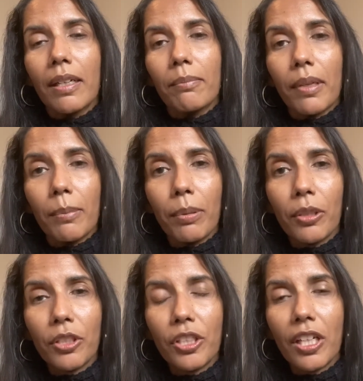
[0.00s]
my
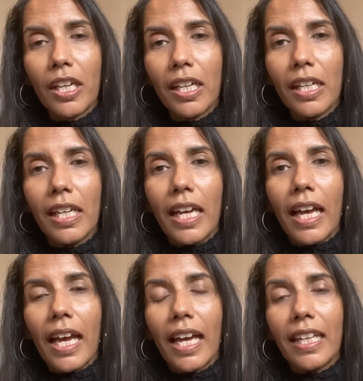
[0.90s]
posture
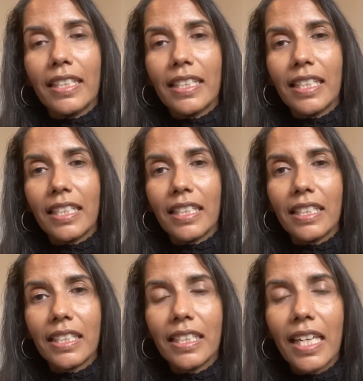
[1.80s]
and sitting
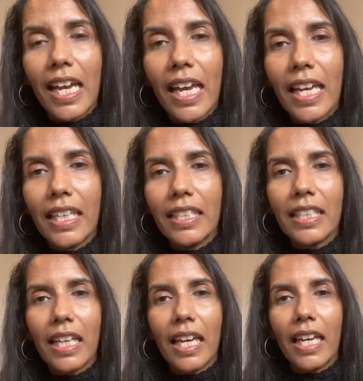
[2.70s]
to stand,
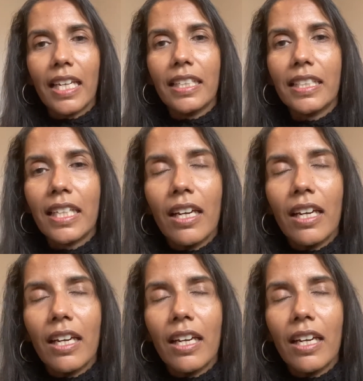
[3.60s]
and